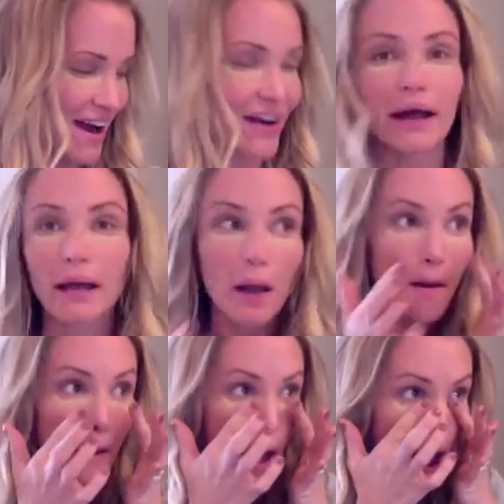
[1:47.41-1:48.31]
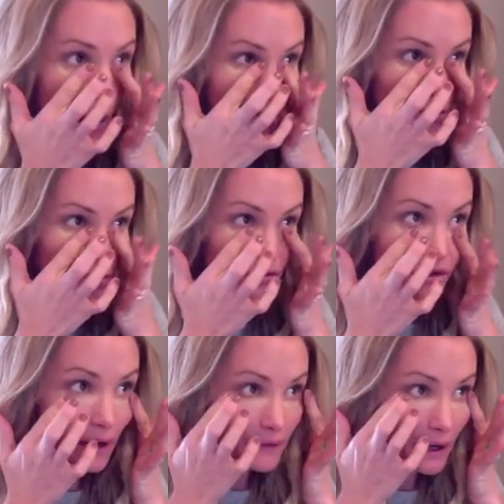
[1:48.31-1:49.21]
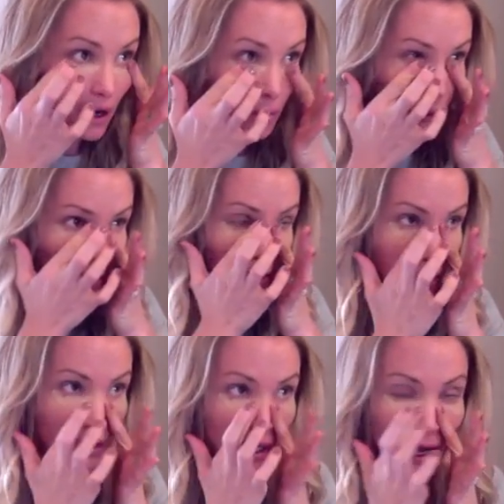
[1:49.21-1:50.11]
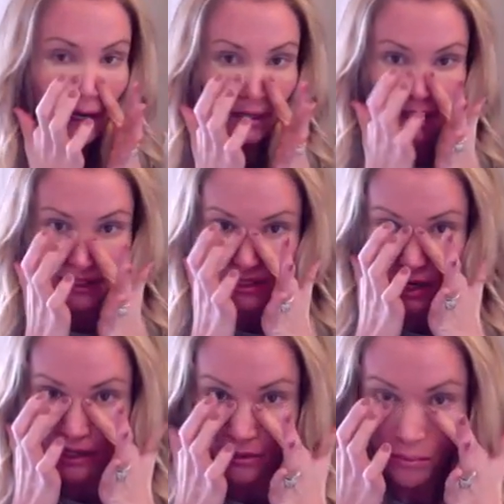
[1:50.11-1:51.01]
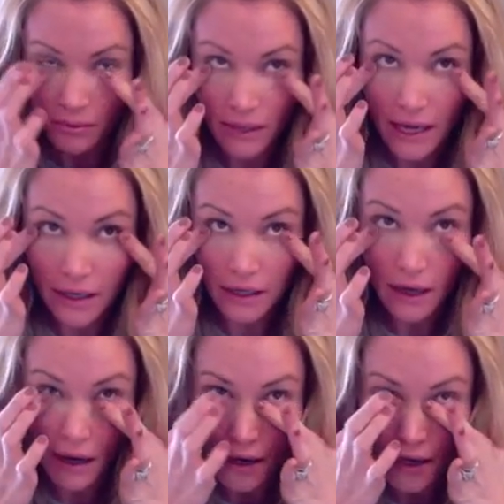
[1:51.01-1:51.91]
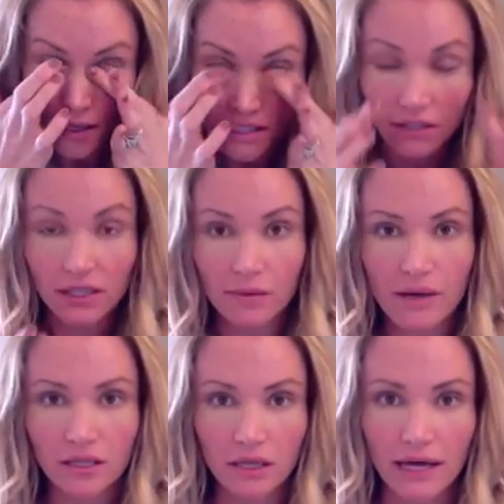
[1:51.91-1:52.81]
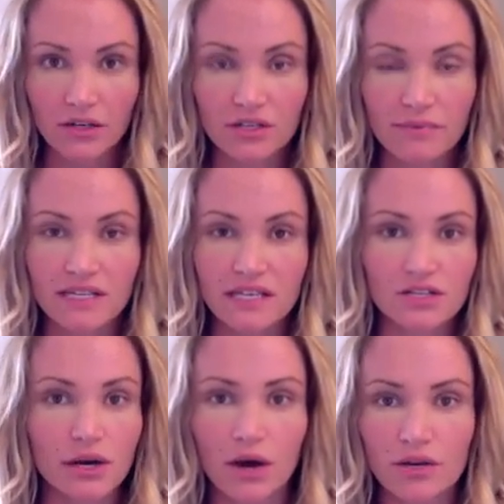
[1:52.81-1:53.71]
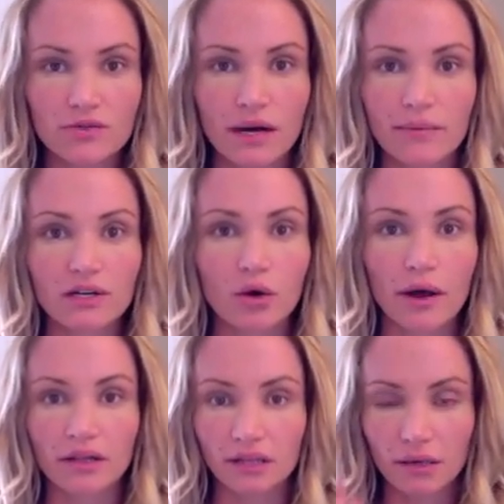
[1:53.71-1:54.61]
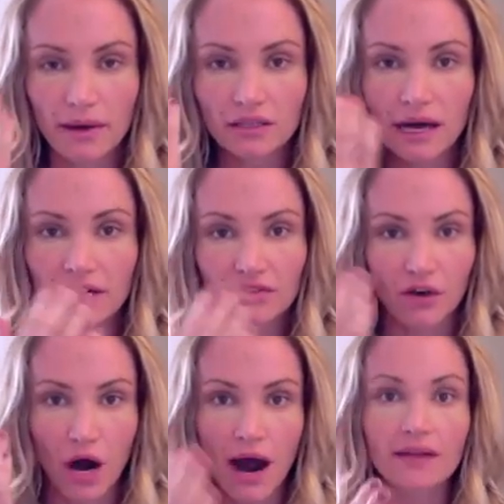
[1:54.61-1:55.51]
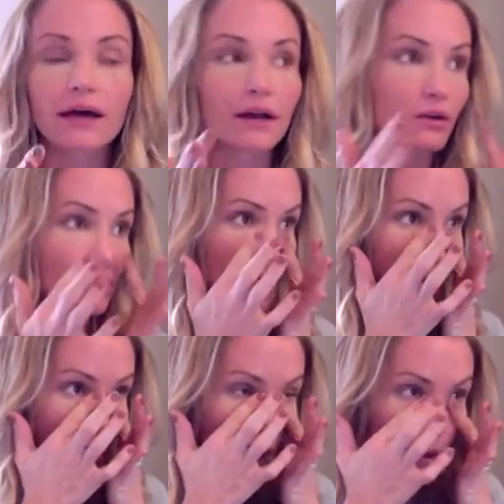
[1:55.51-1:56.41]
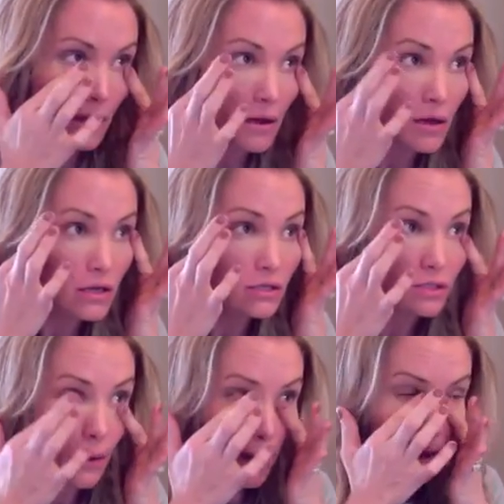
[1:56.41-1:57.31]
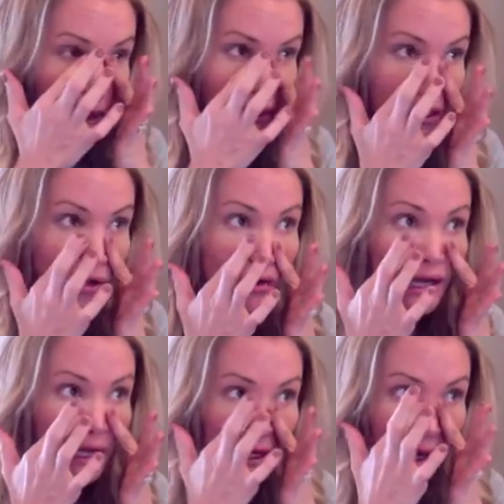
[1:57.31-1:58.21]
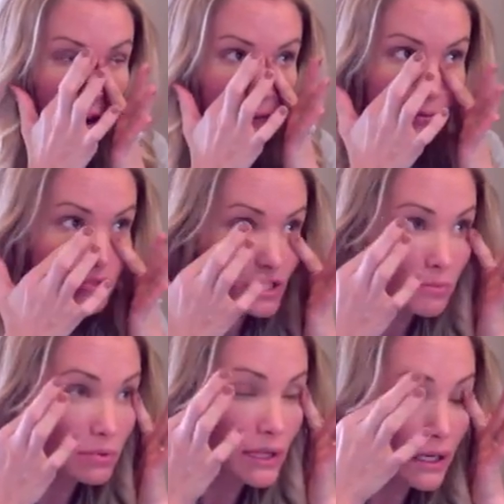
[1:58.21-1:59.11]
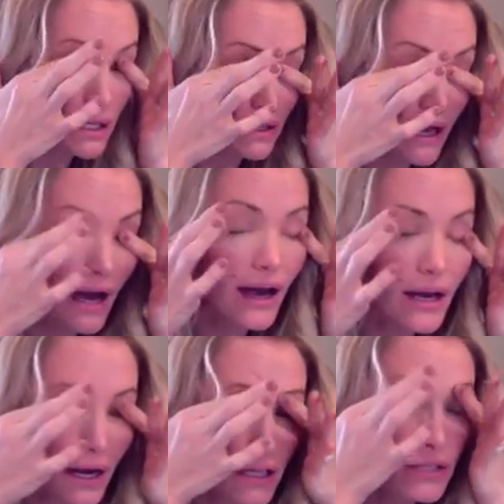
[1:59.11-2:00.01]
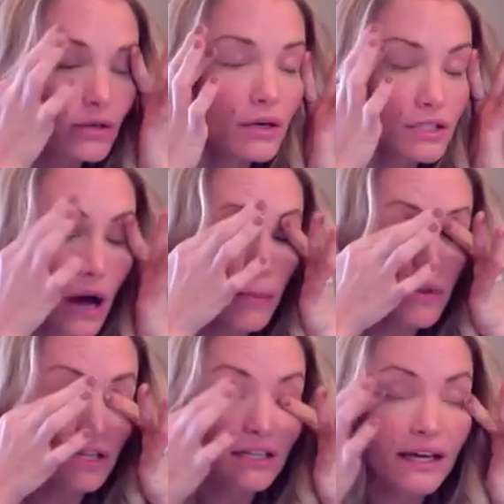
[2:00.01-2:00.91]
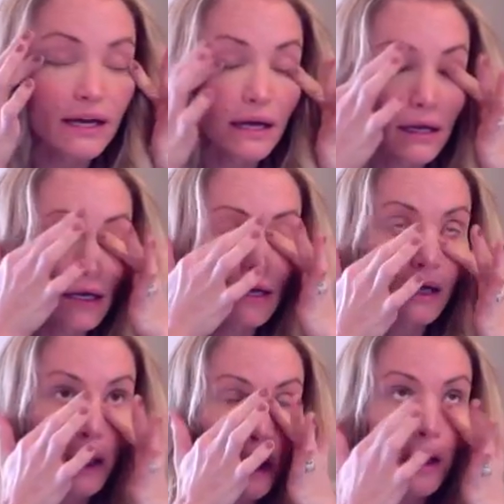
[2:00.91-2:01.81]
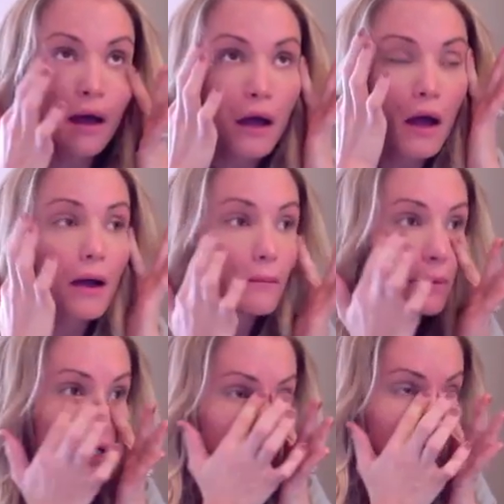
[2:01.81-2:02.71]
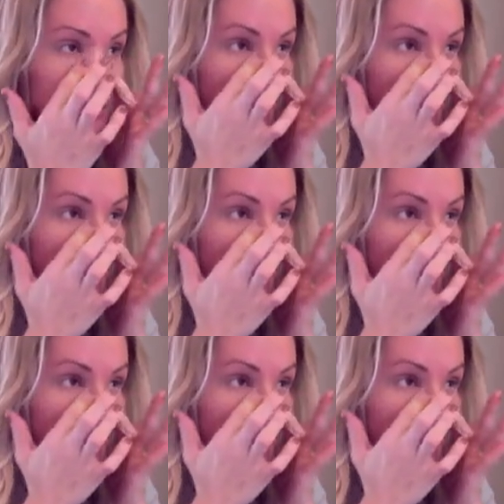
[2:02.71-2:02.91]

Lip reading: Okay, so I've got that on pretty good. I like to kind of blend. It's a little bit lighter than my skin tone. I always recommend going a little bit lighter for a highlight under the eye. So I kind of go in, I'm just blending that. I kind of do it on top of the lid. Make sure it's